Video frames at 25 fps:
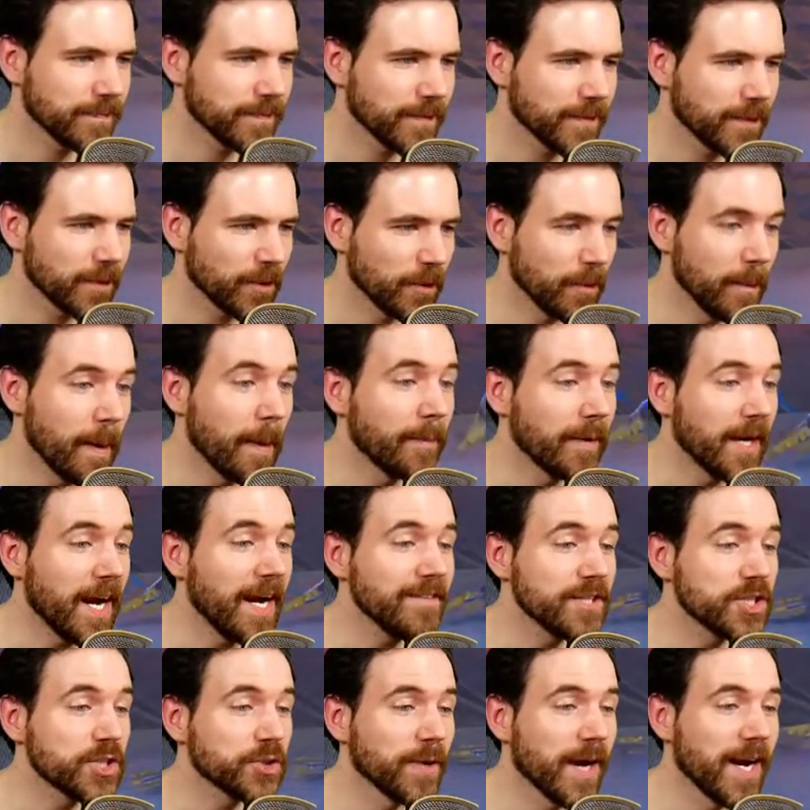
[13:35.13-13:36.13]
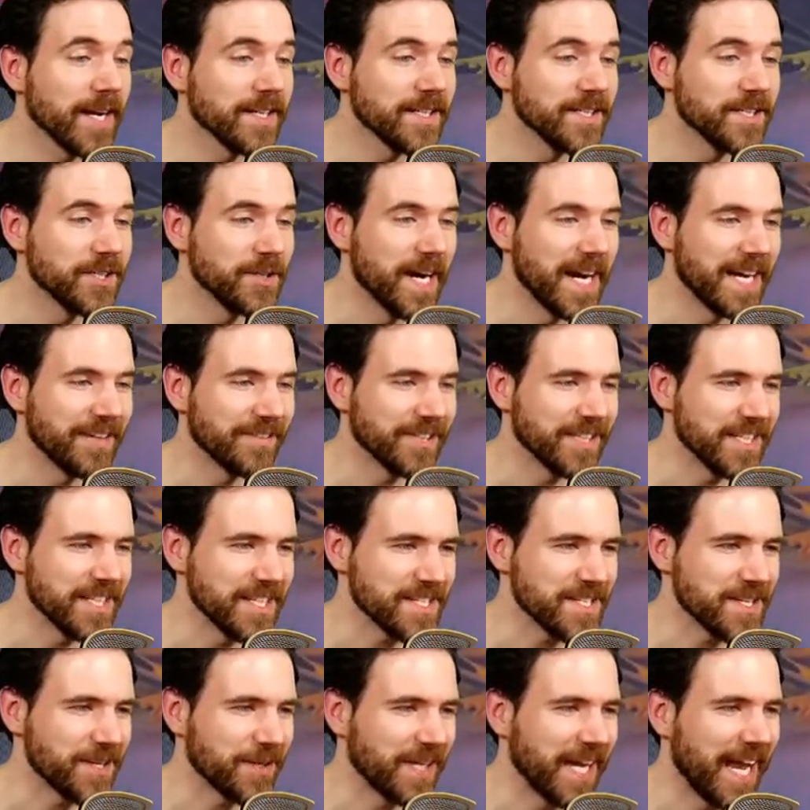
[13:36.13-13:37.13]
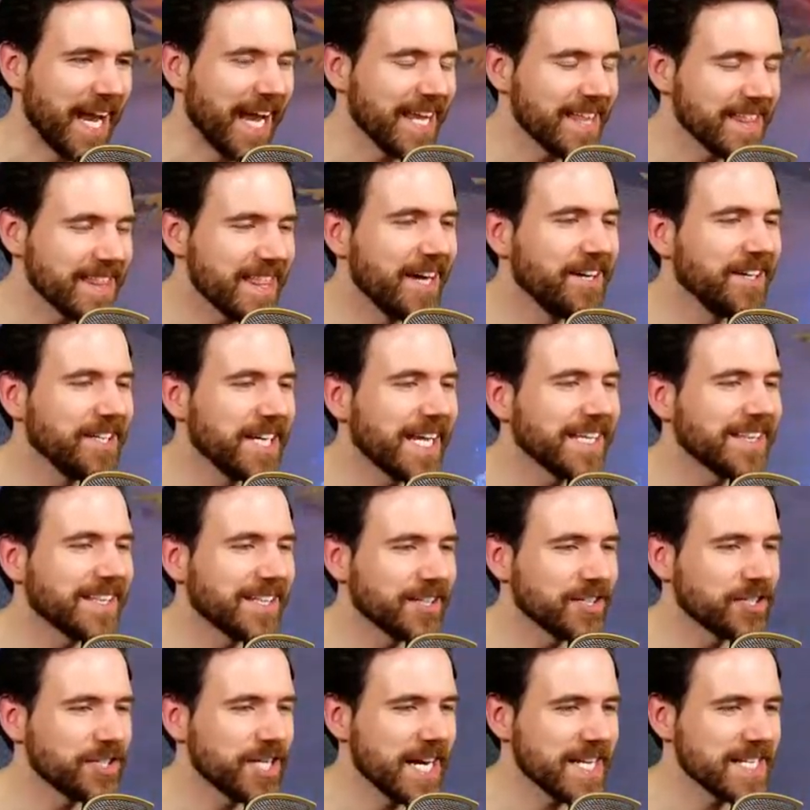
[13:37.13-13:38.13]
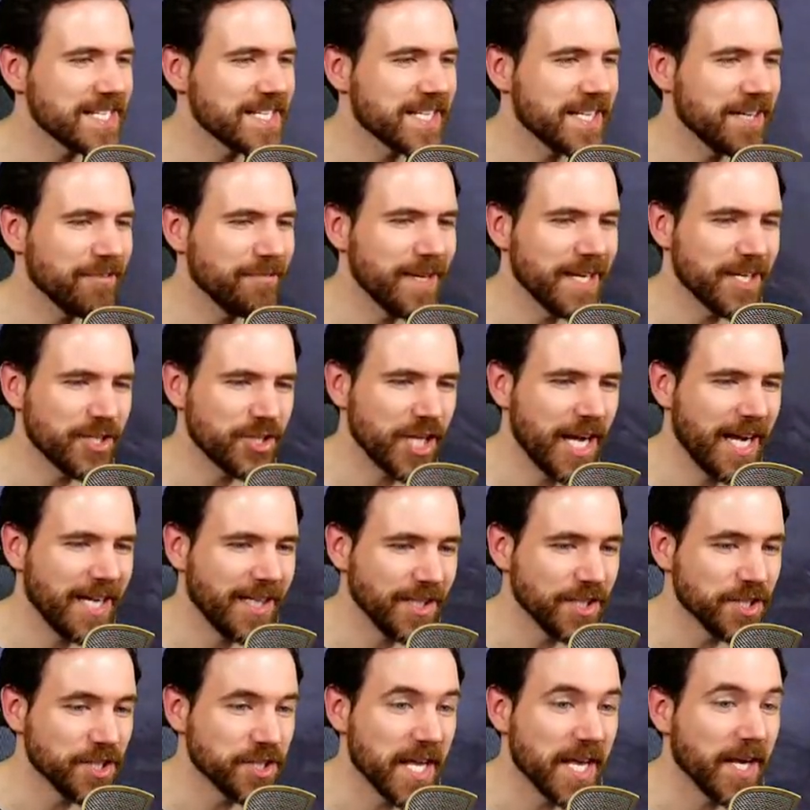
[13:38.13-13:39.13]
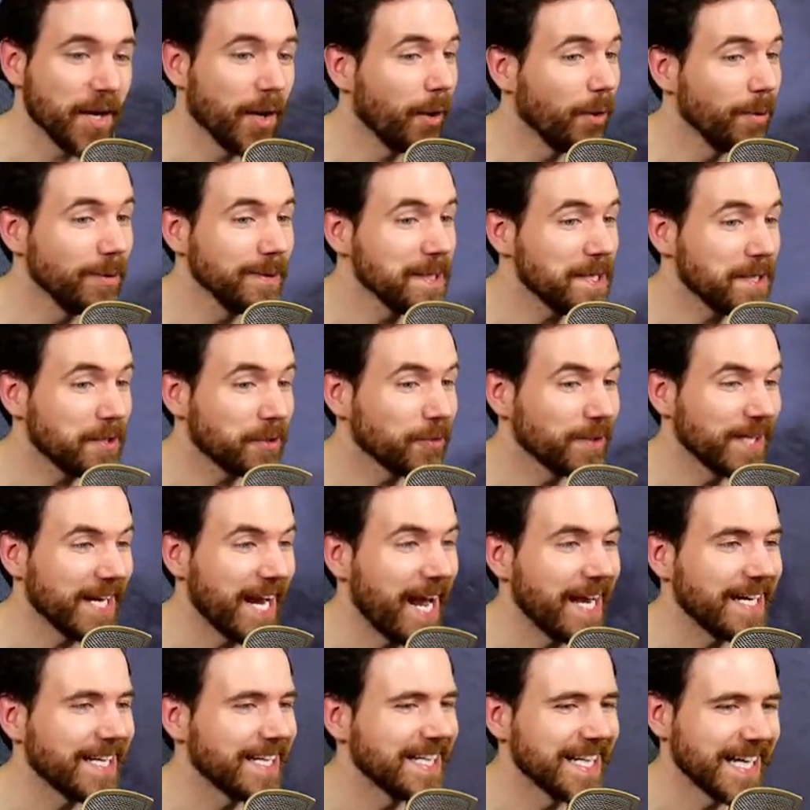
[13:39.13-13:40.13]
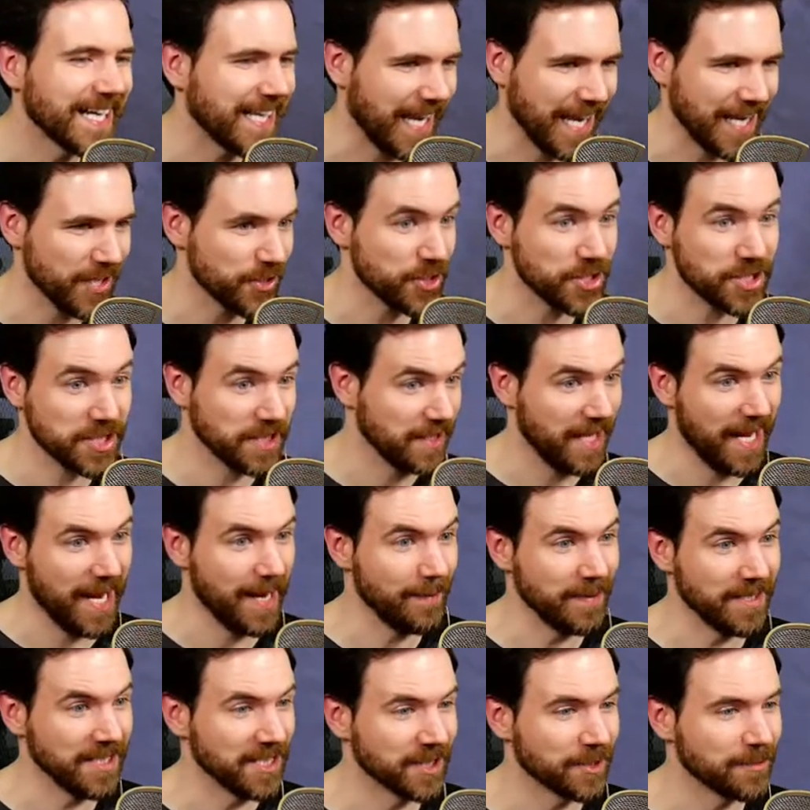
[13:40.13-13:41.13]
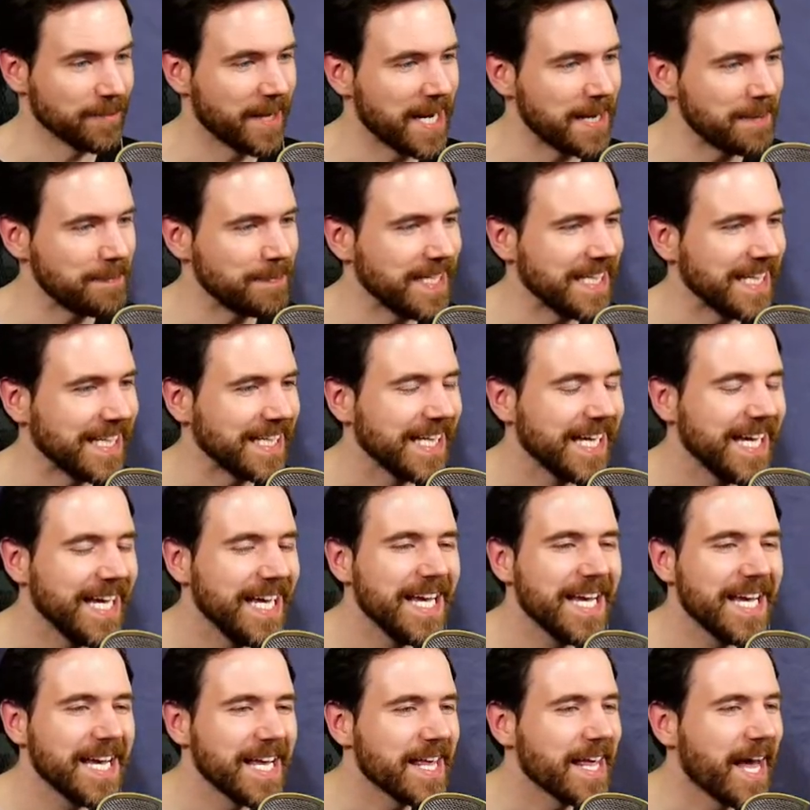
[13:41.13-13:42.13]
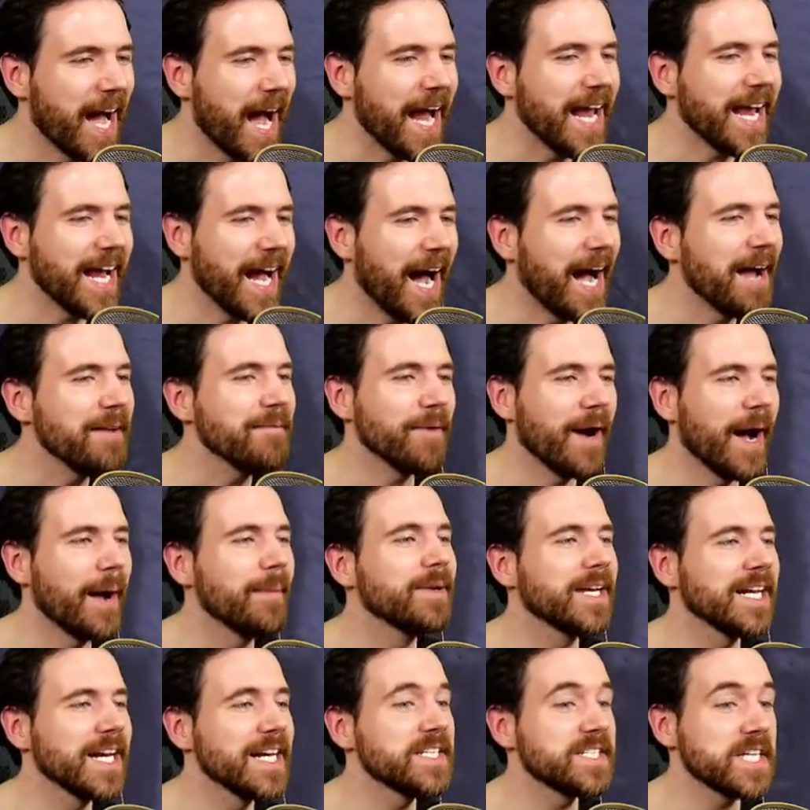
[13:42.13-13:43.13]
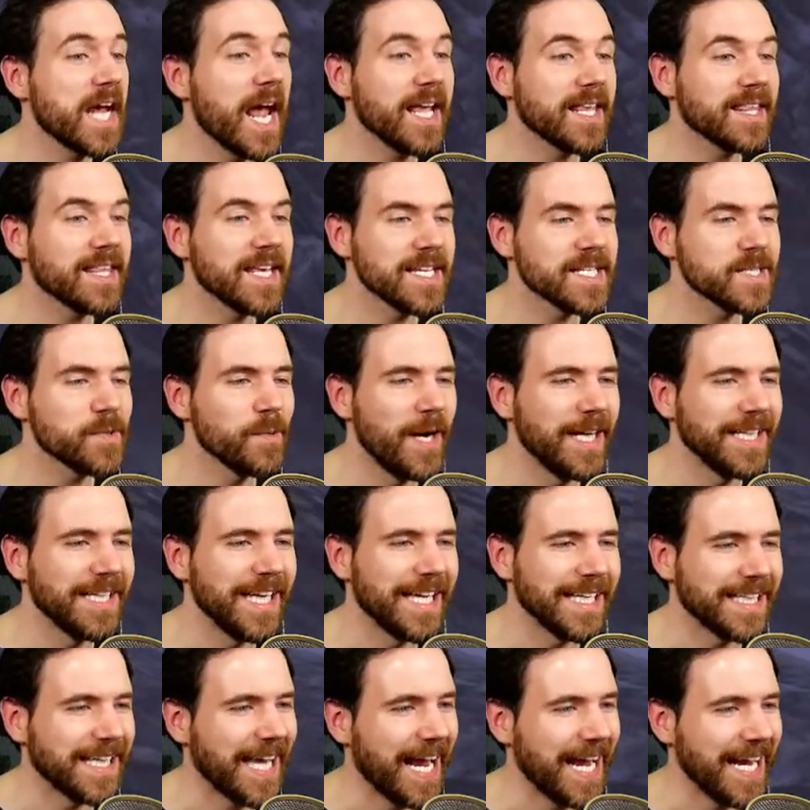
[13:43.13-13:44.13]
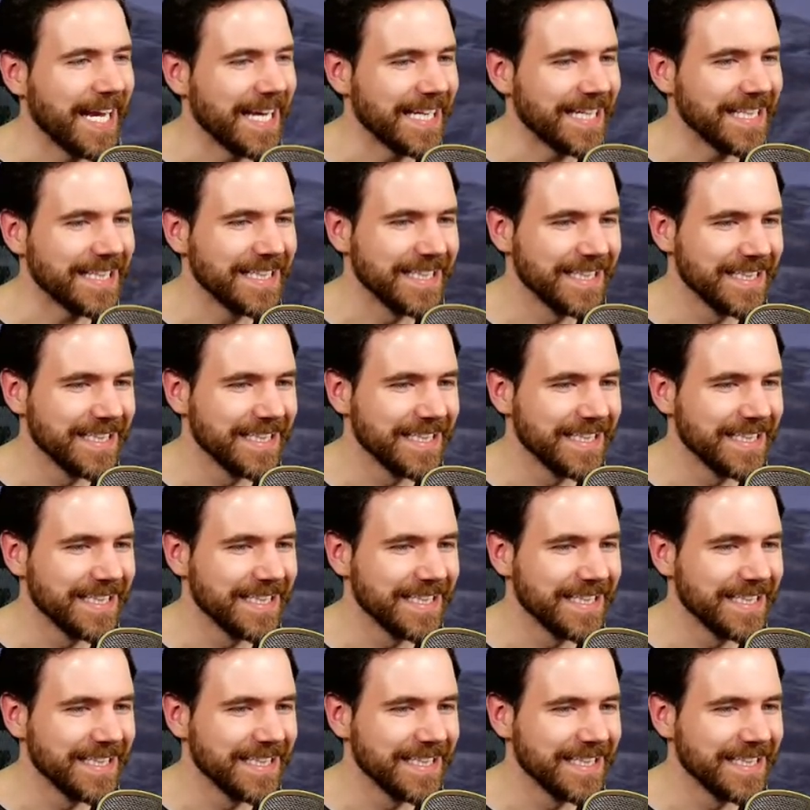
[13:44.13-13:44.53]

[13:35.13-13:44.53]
Remember, I have a shrine to do after this, okay? They'll get their chance to give me a challenge they wholly created. I can't just climb a nearby peak. I, I, I'm gonna take this while I can.